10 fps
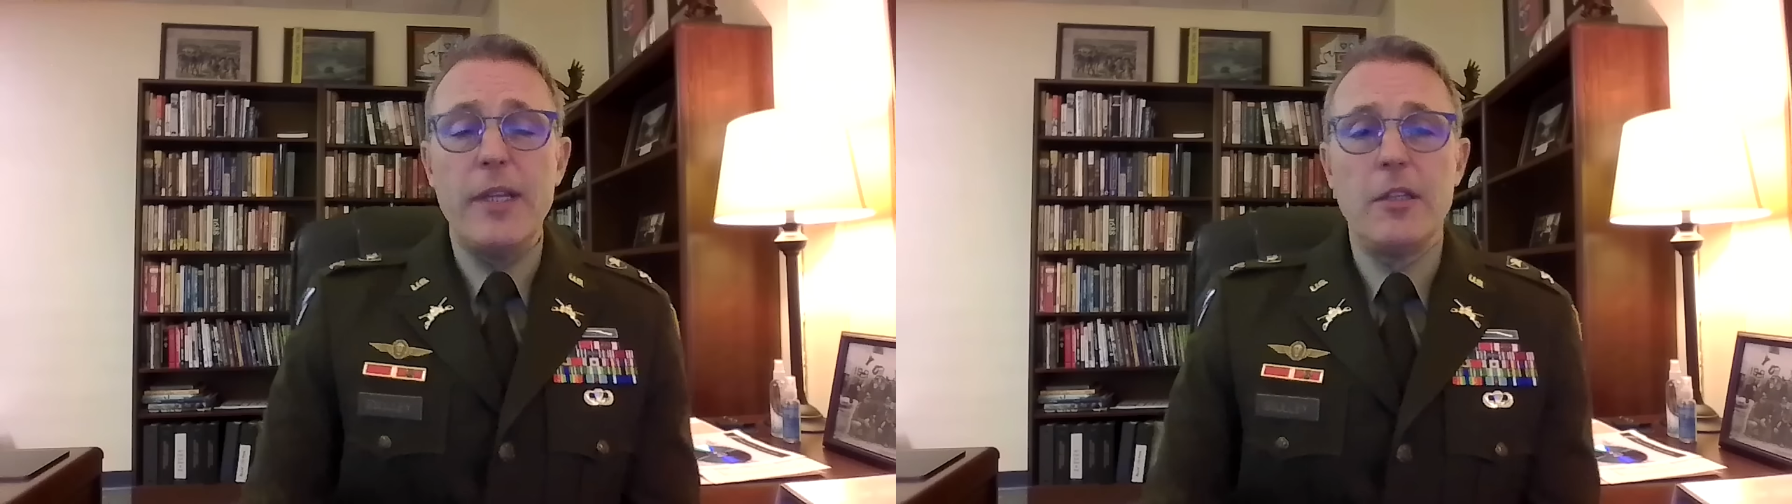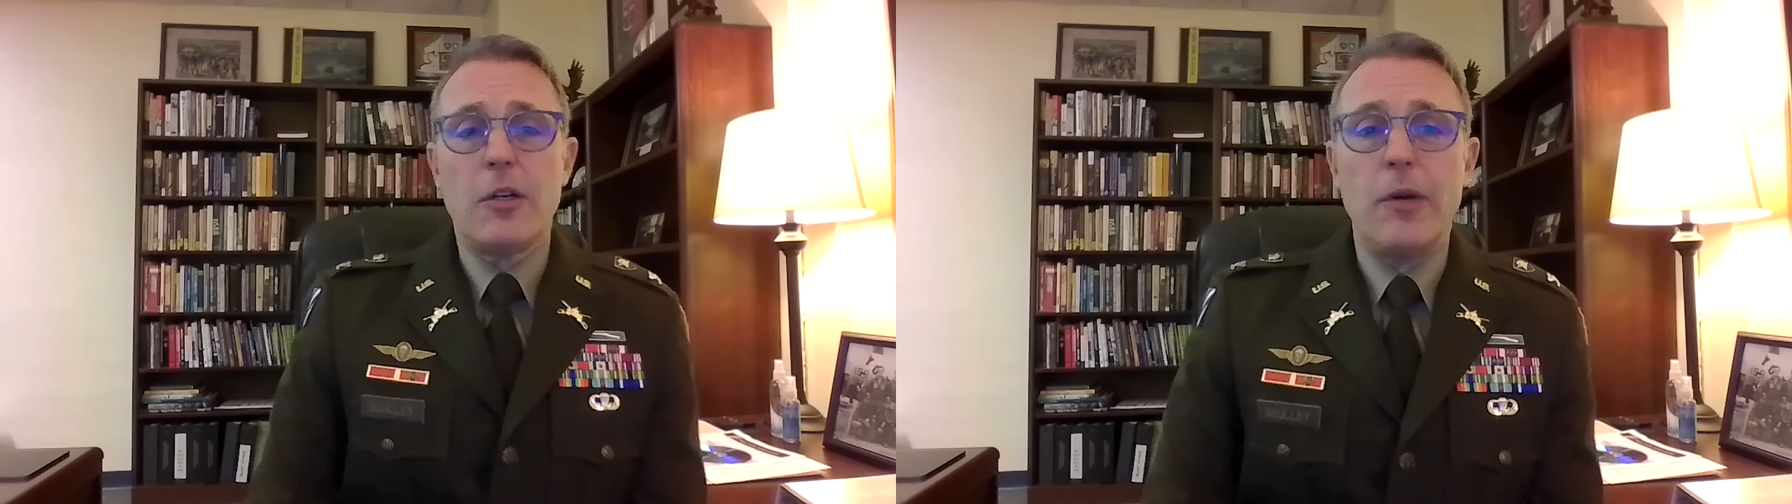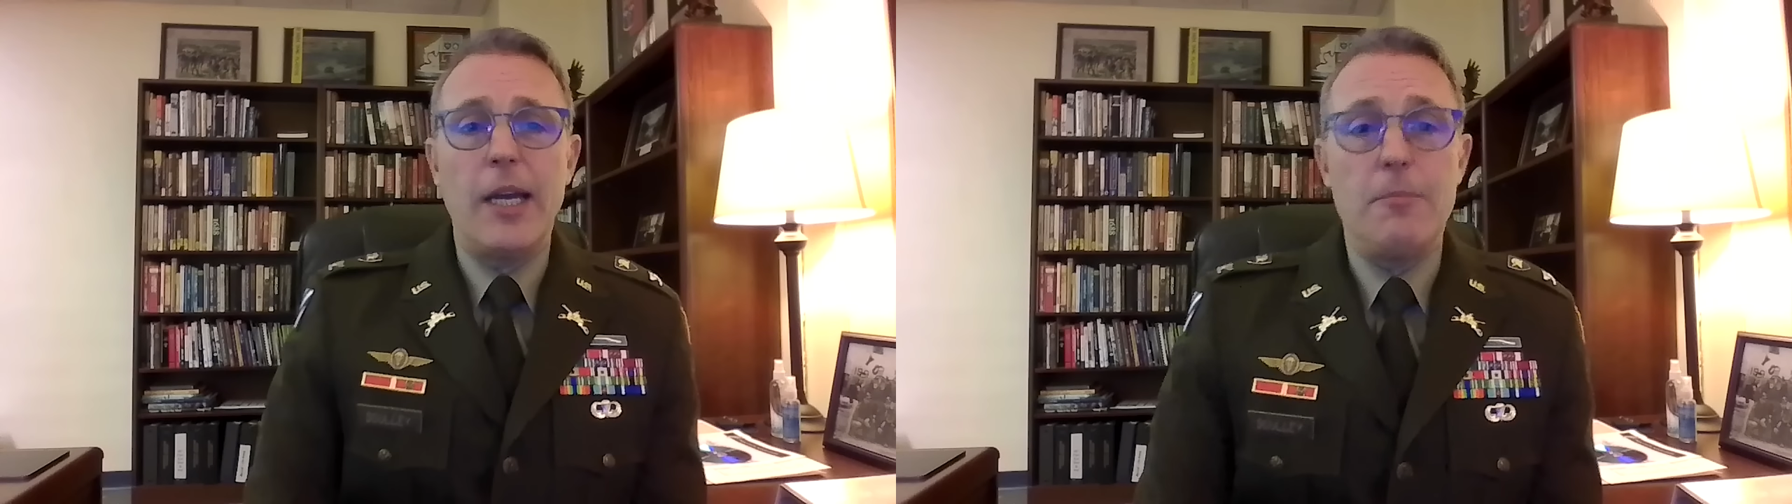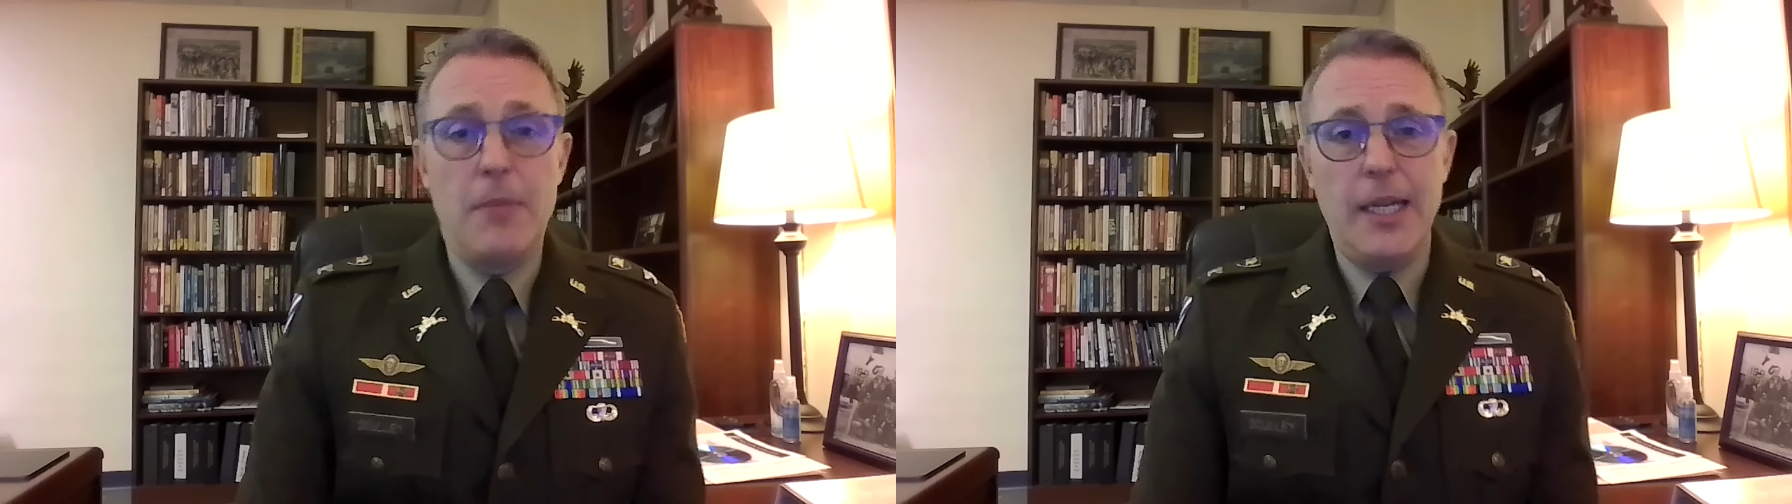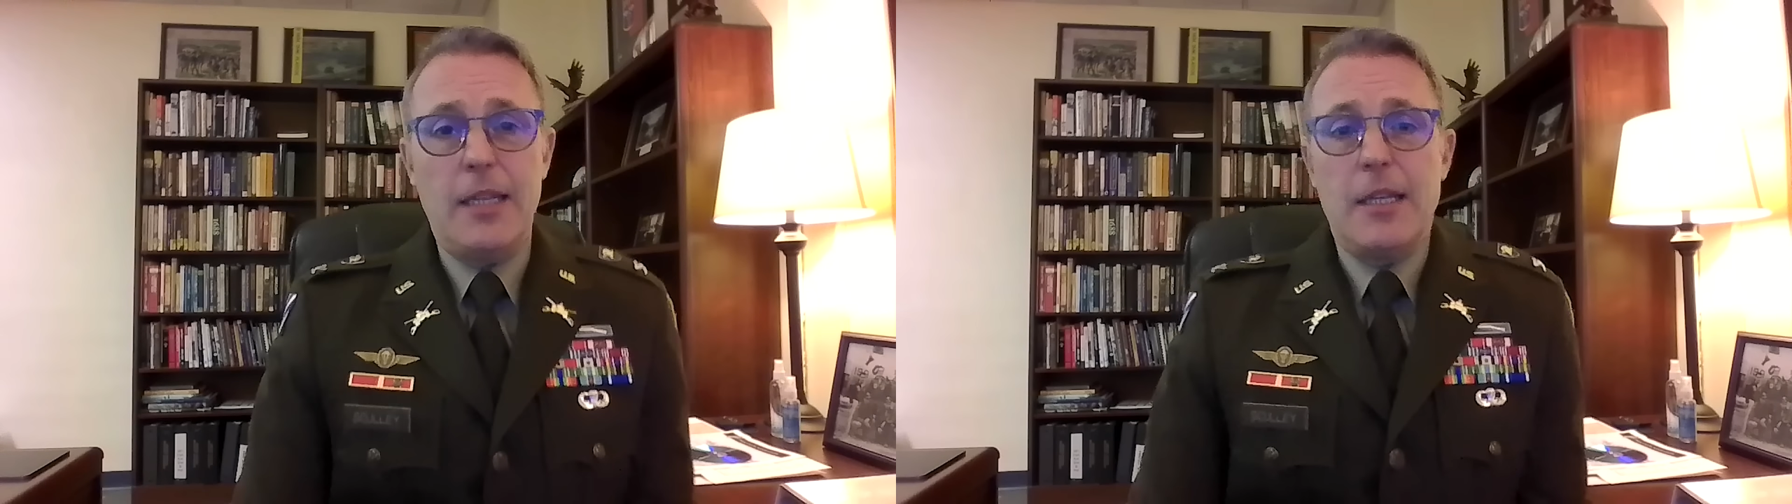with the grant
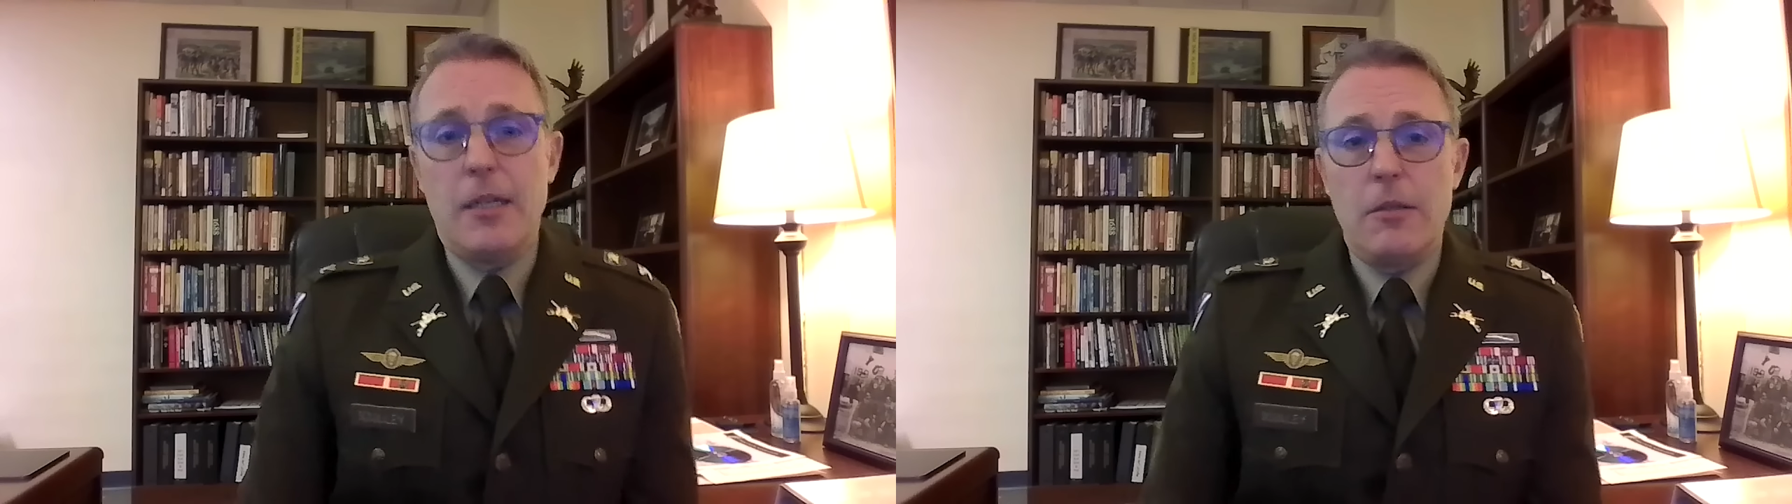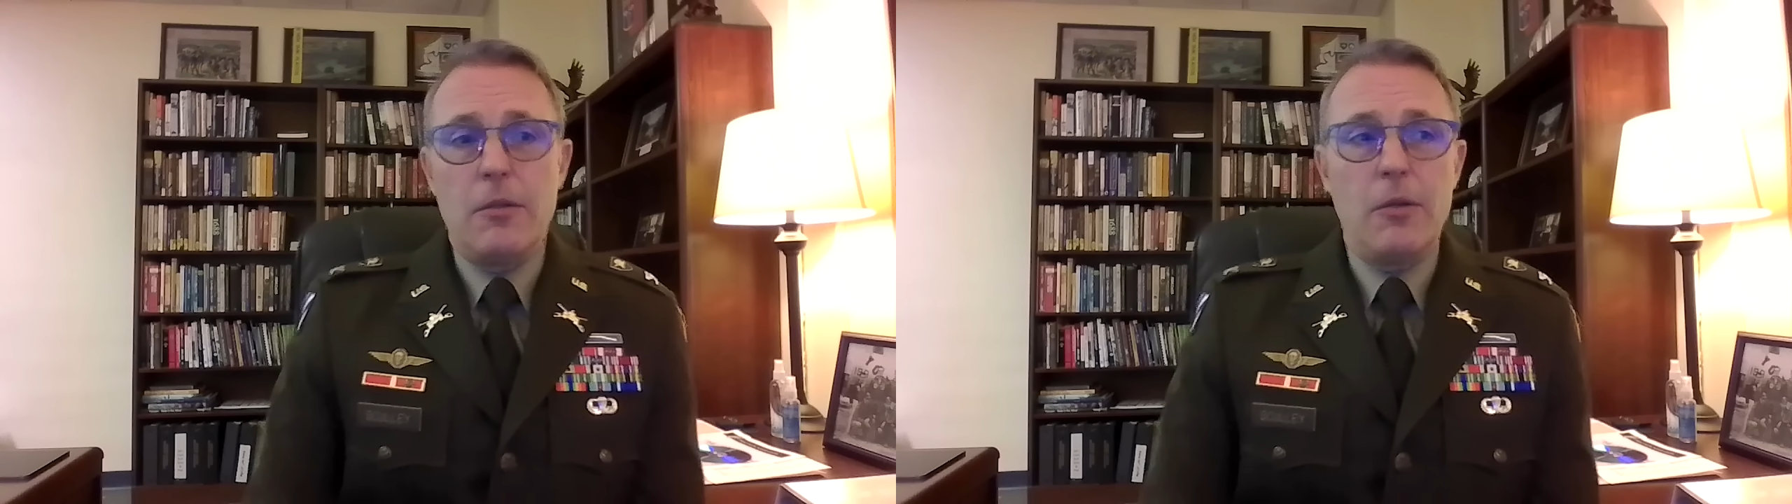money that